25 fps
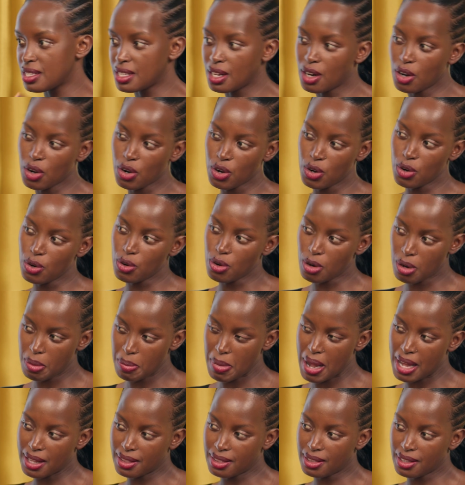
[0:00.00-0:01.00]
Is that a good or a
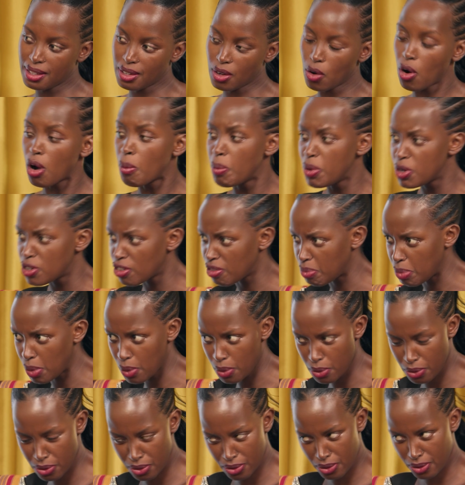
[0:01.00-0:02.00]
bad thing, or a bit of
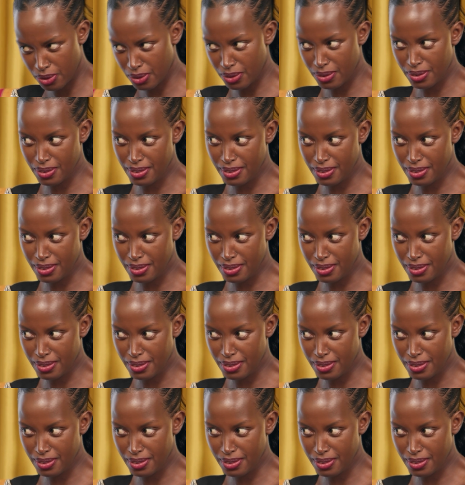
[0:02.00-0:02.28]
both?